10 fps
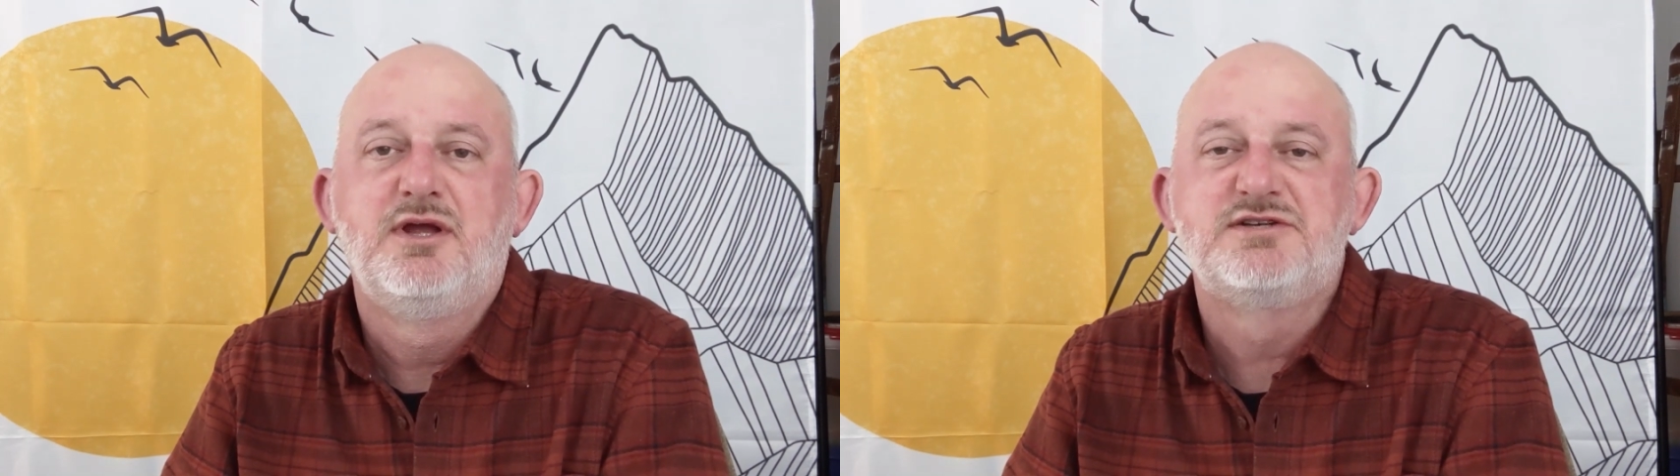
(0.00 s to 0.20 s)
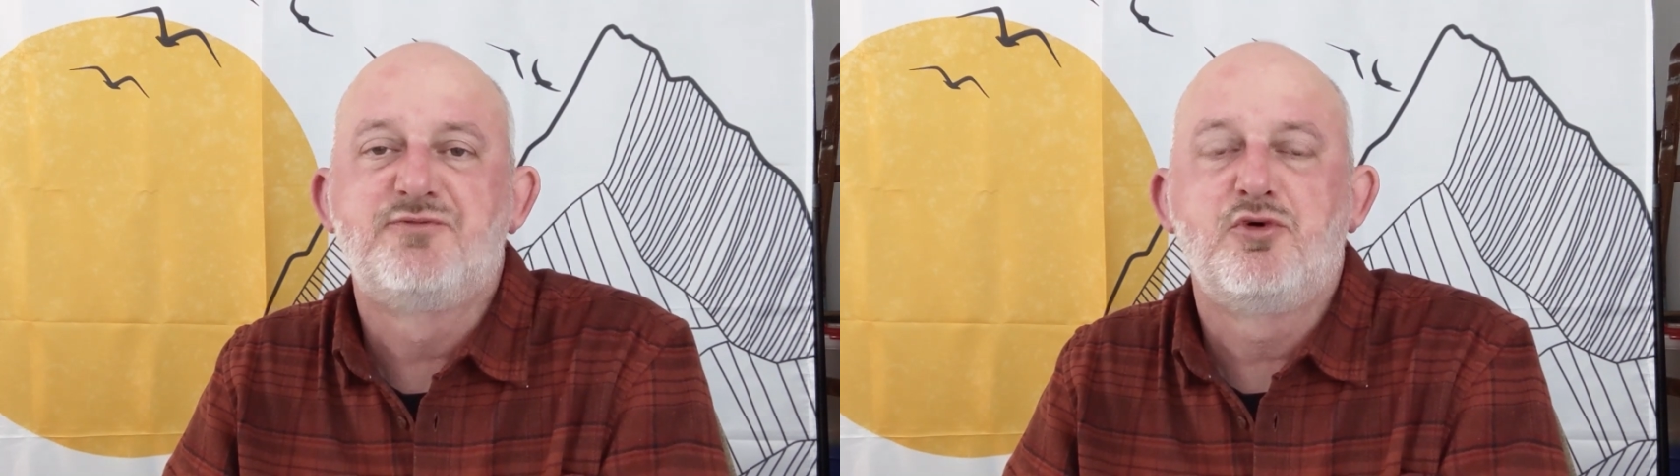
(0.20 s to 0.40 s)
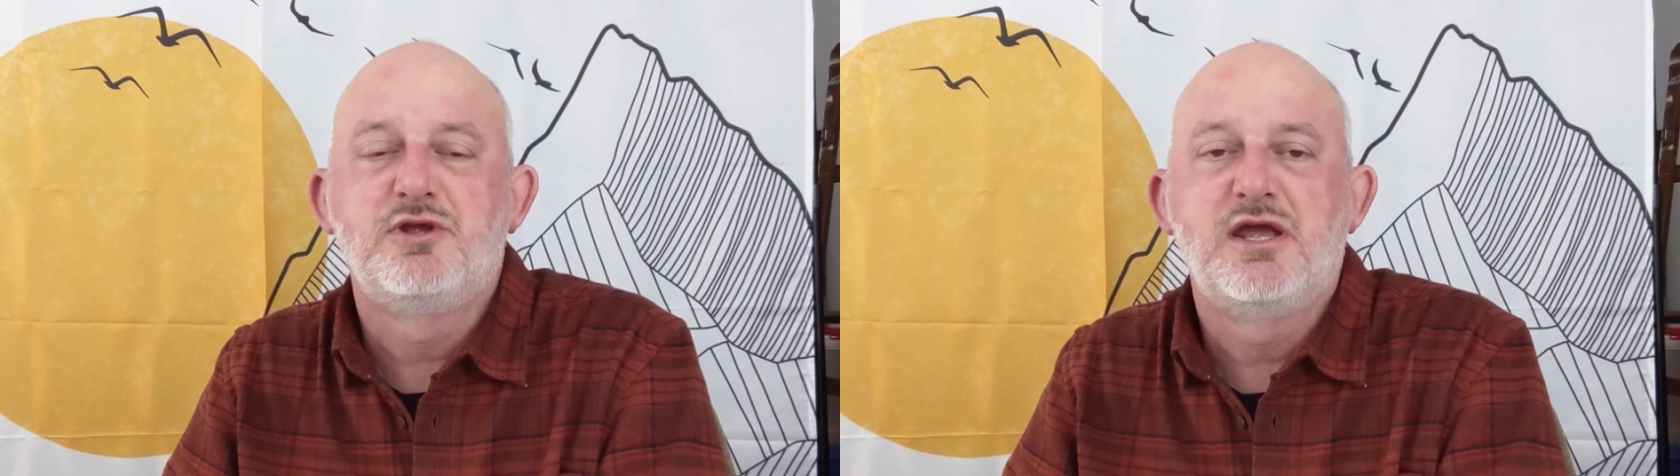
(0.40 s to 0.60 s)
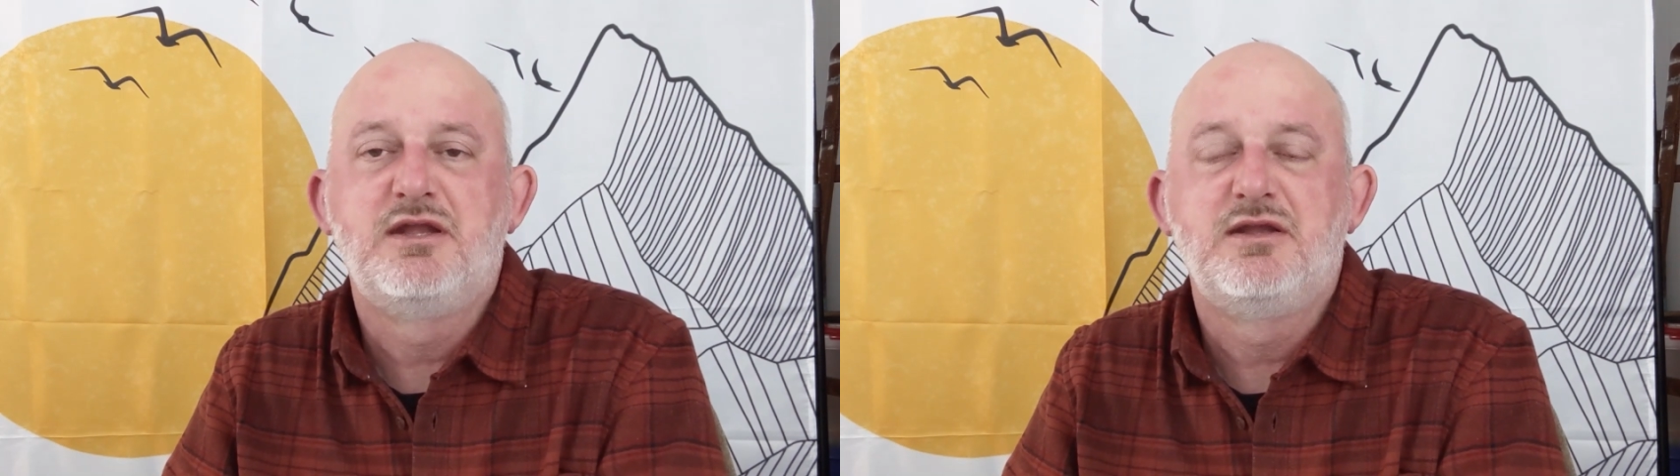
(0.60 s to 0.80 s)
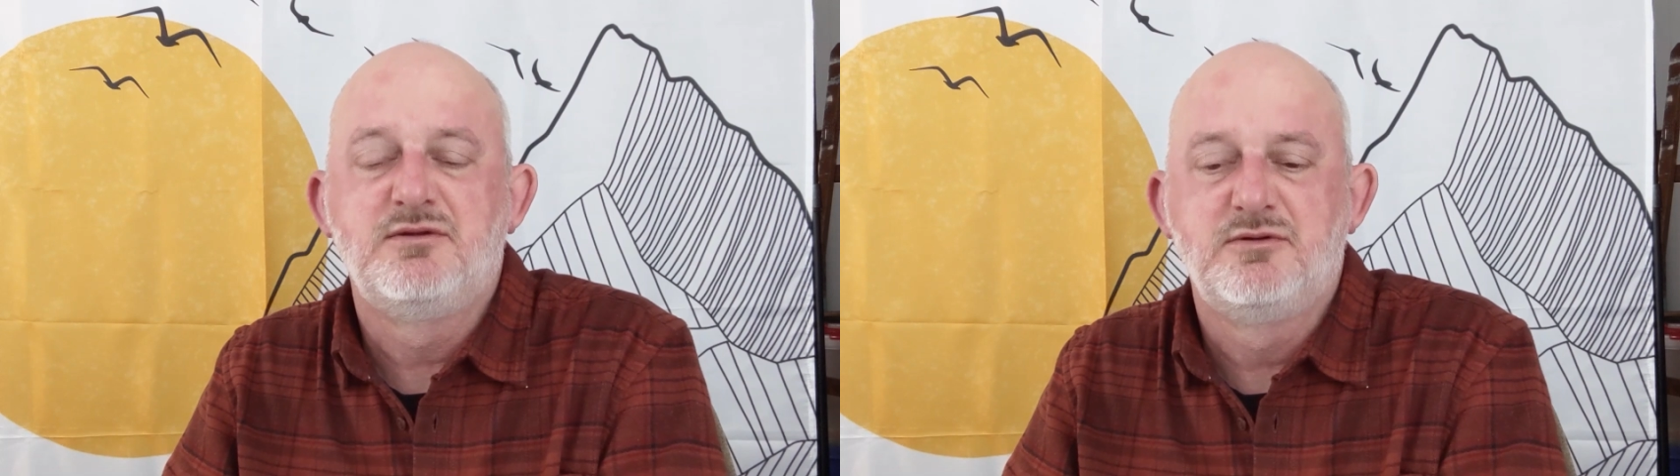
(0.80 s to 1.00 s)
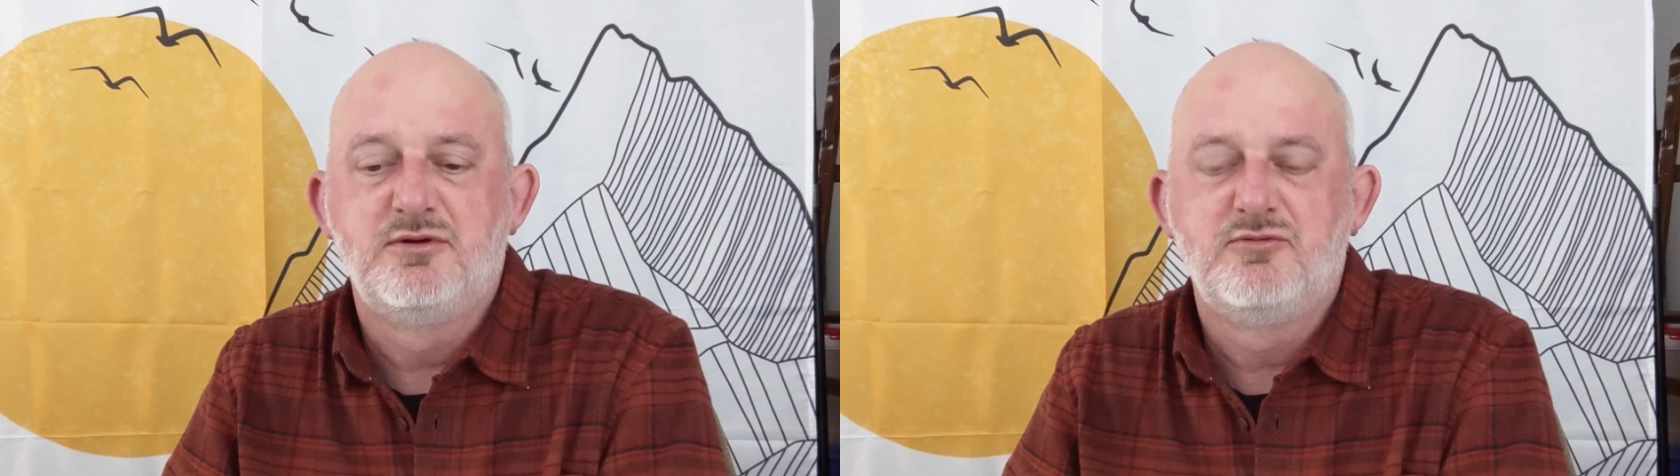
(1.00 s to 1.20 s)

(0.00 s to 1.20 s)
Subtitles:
exfoliating